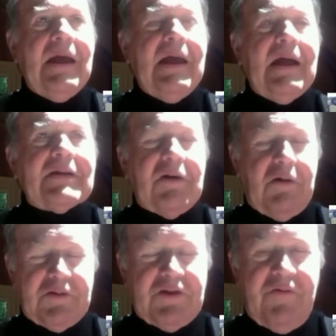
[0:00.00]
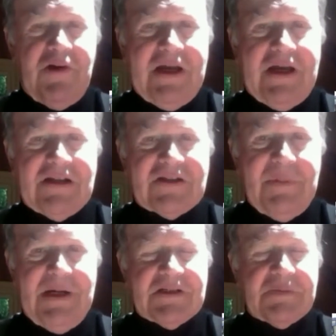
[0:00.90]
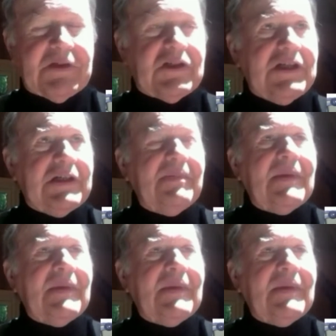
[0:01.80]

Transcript: So it was a very customized machine,